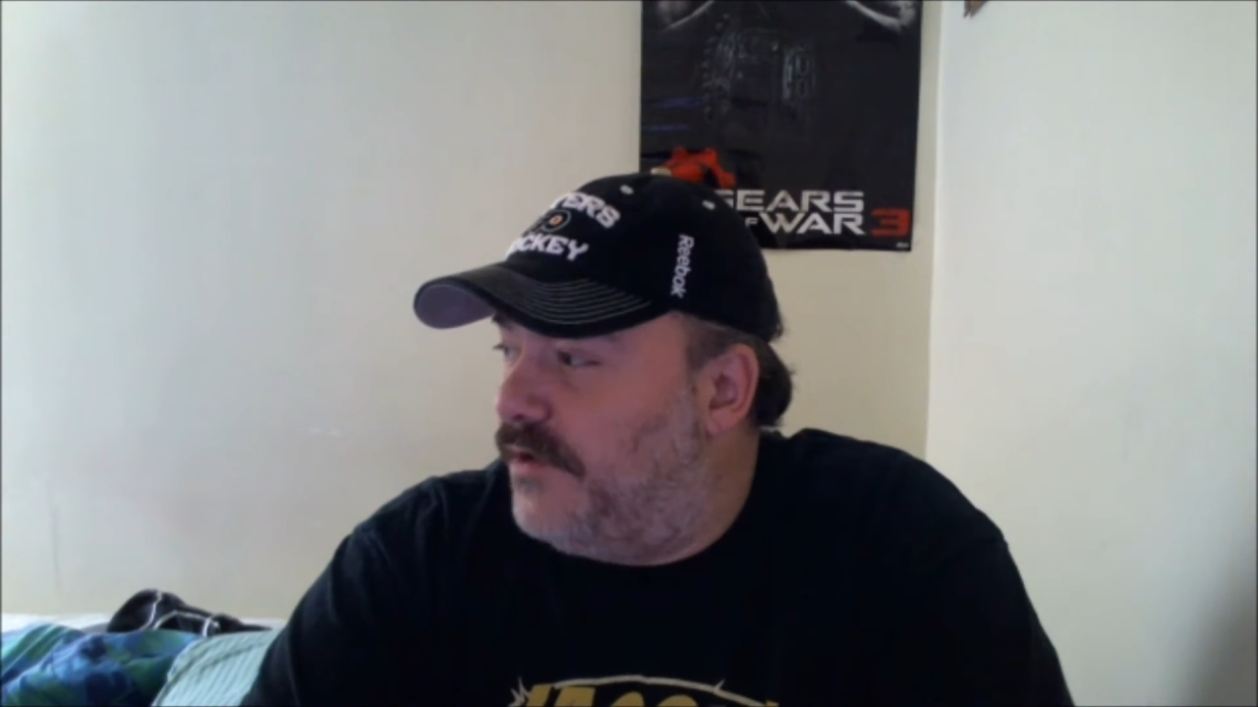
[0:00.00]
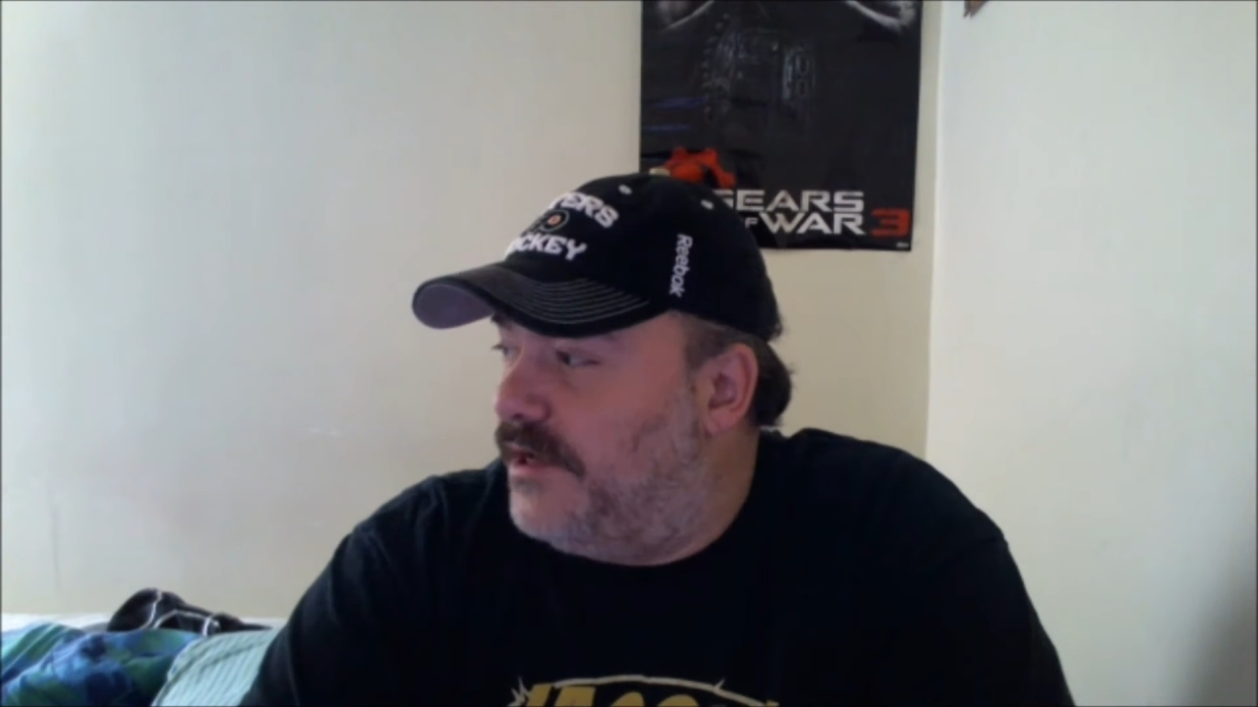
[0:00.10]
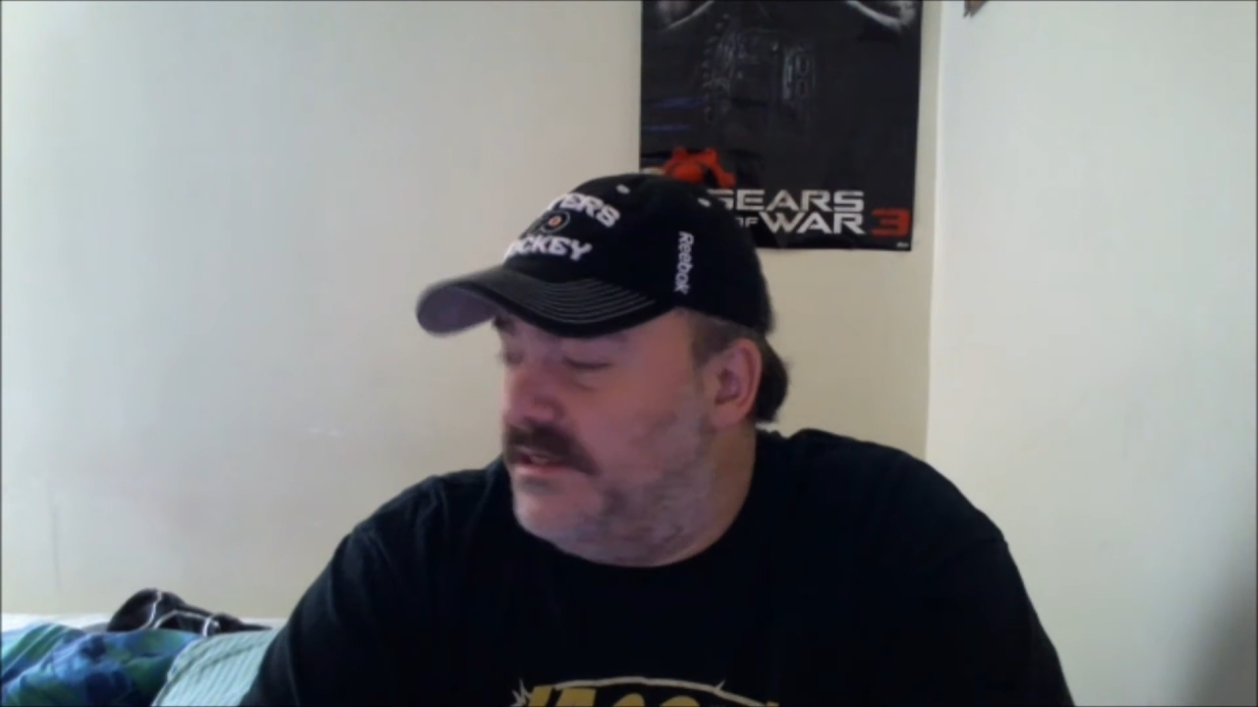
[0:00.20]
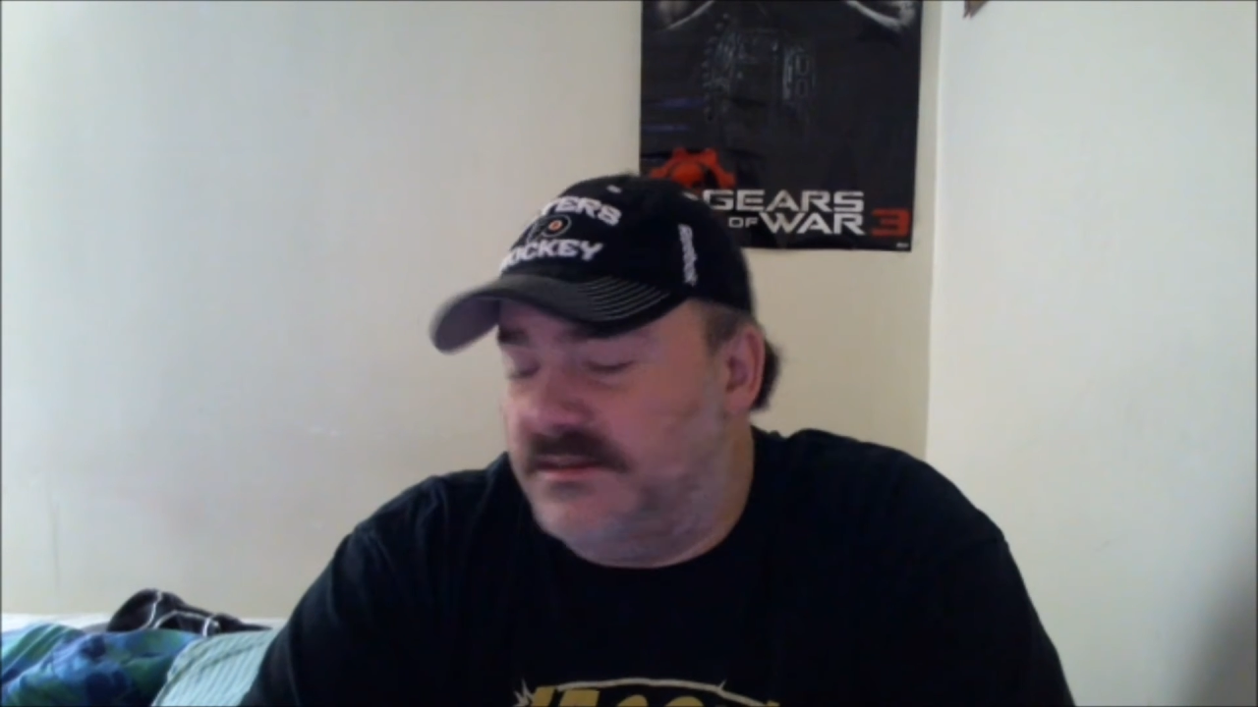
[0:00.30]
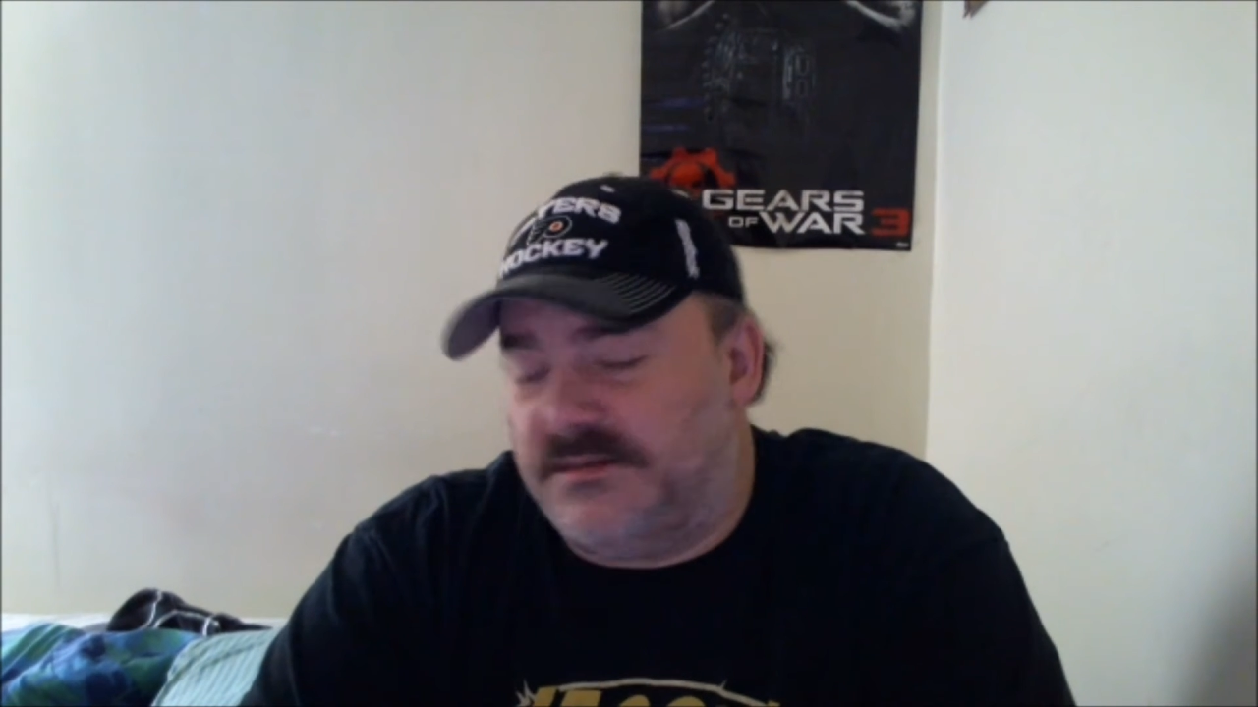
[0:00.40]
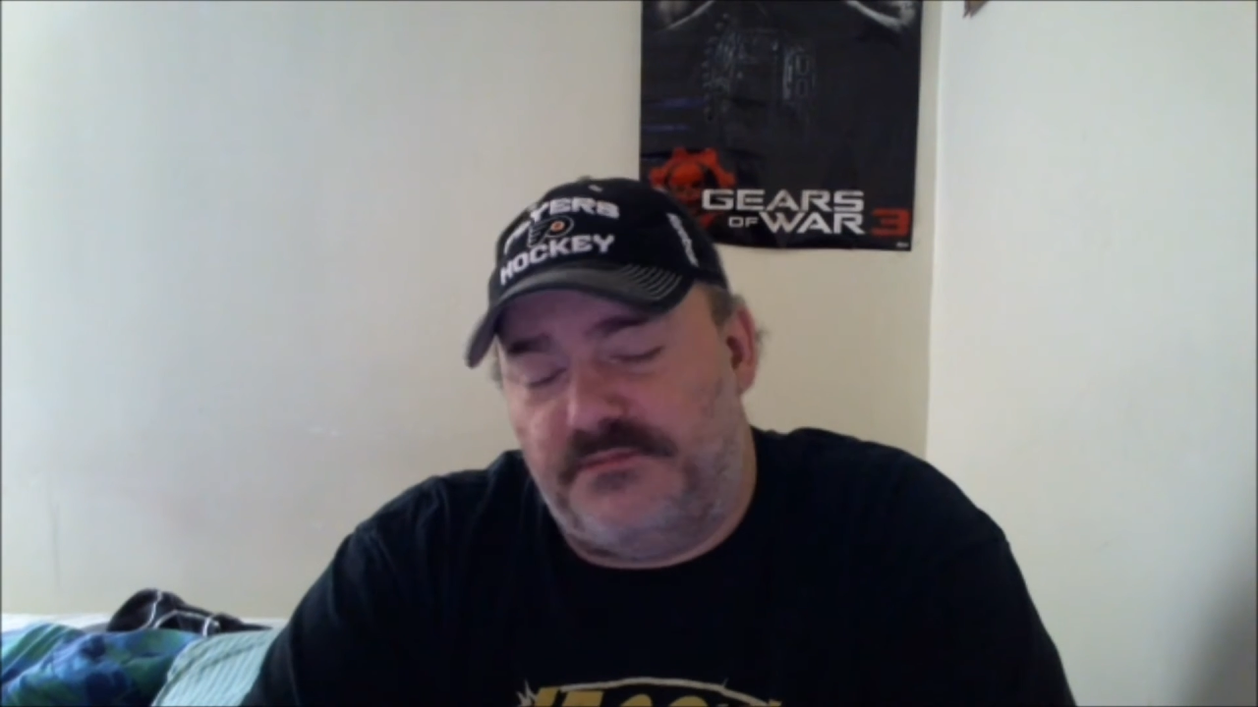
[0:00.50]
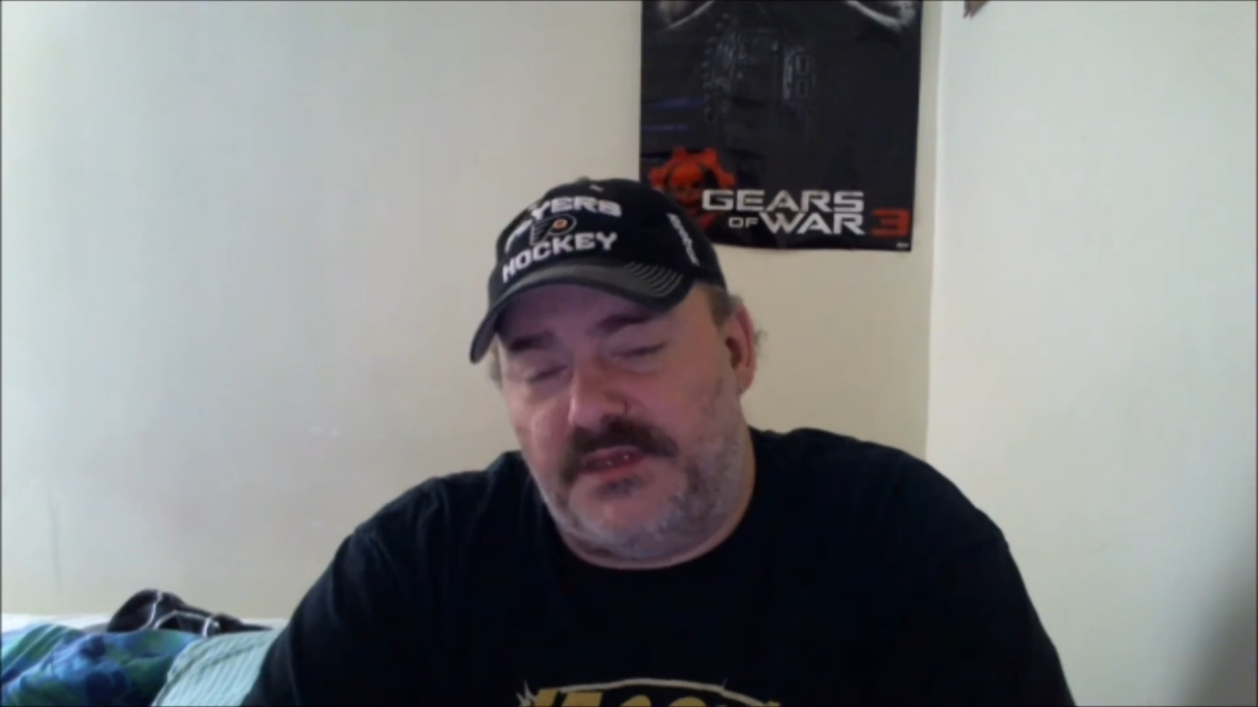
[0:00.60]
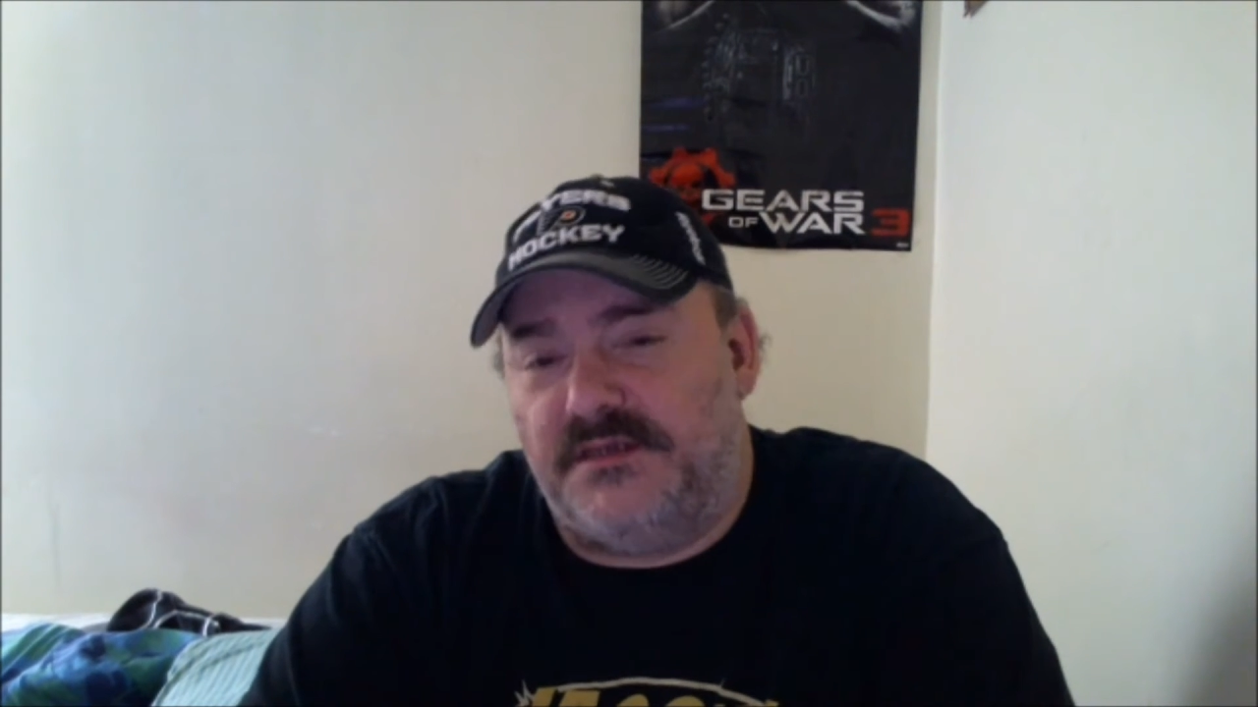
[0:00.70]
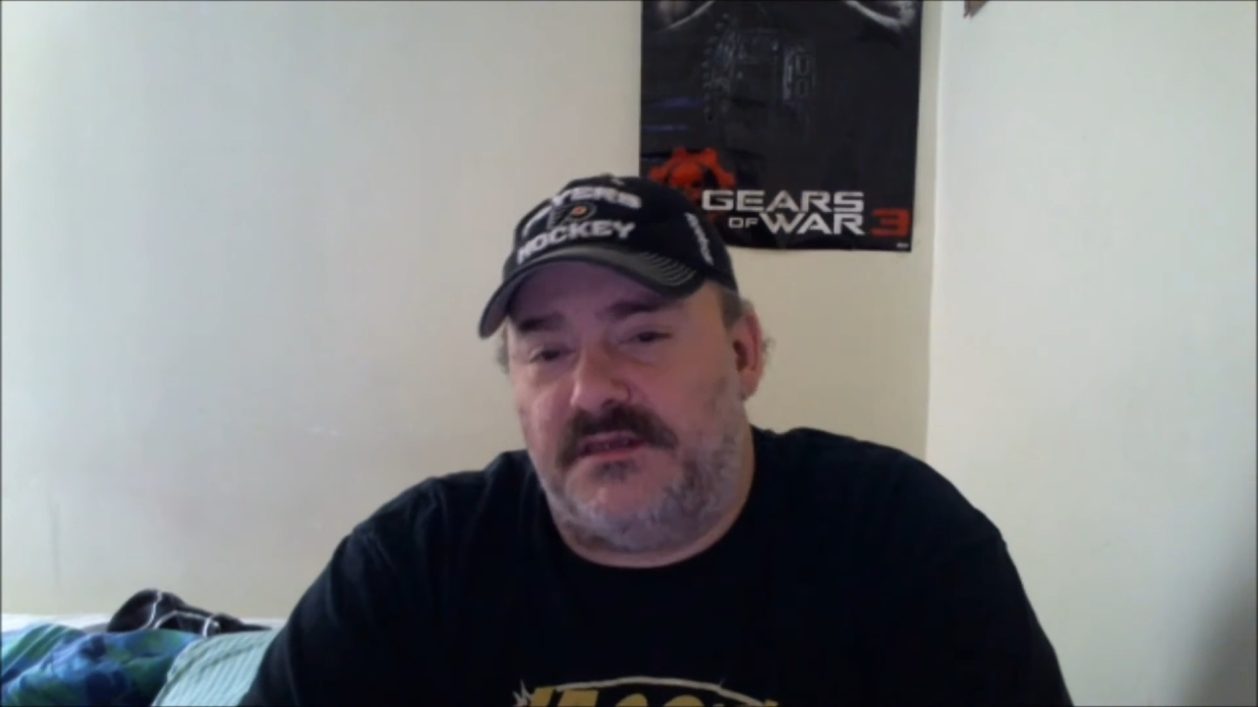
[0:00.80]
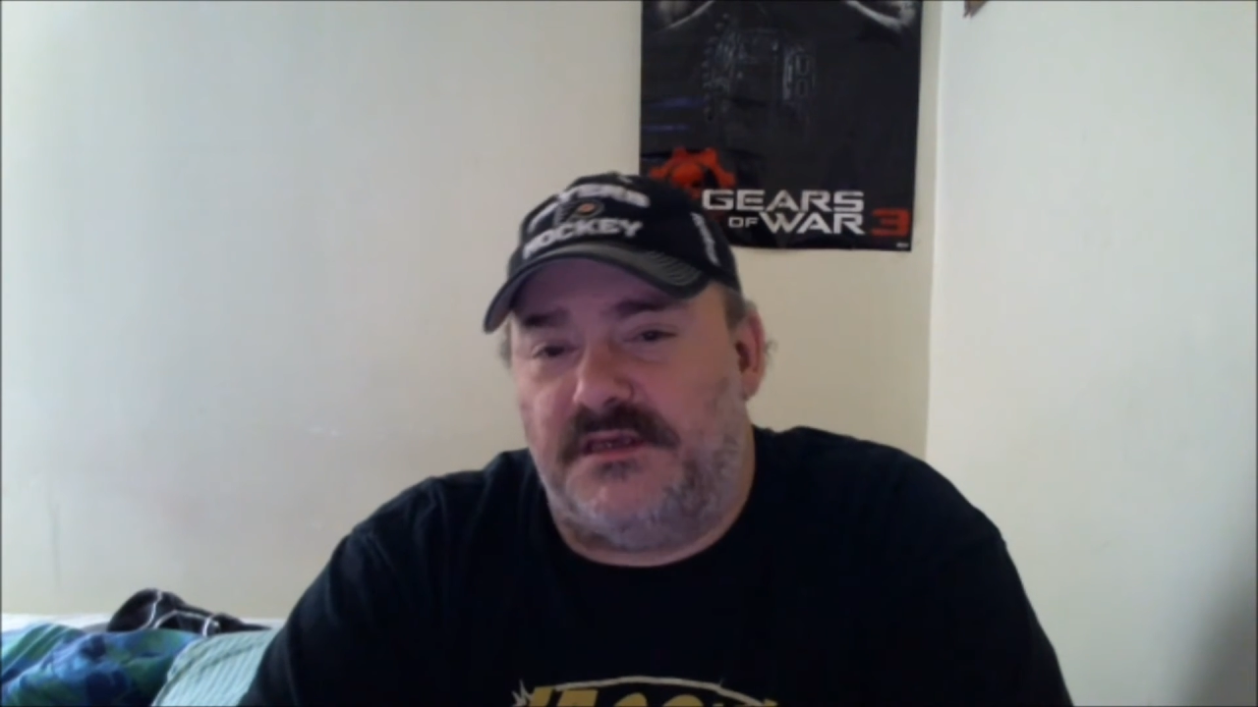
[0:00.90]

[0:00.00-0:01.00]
Reigns beat